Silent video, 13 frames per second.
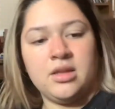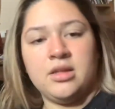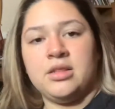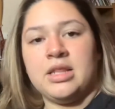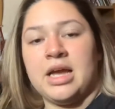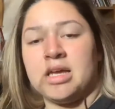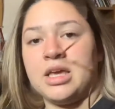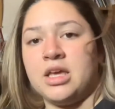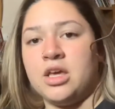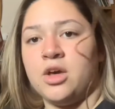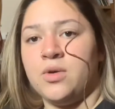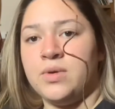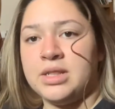that can
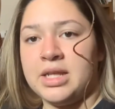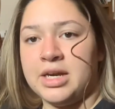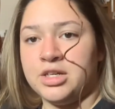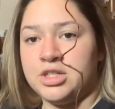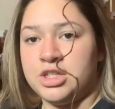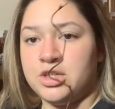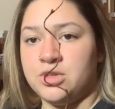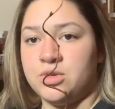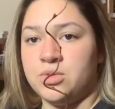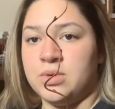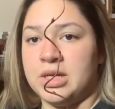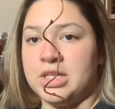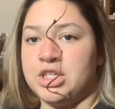go in there too,
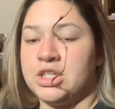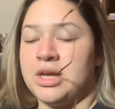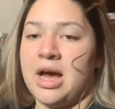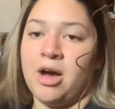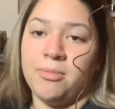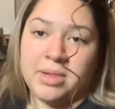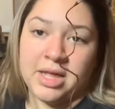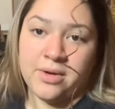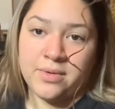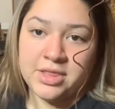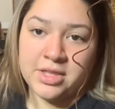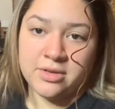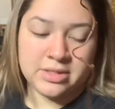which I'll play
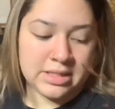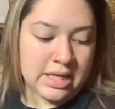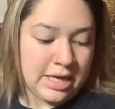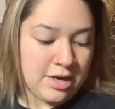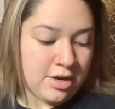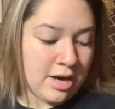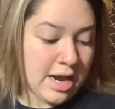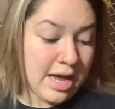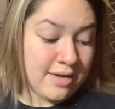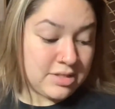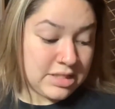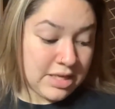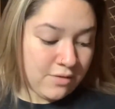with those later. I have
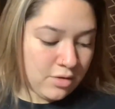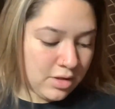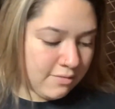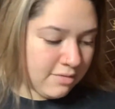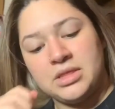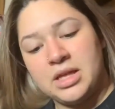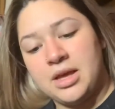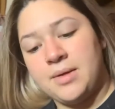several of them.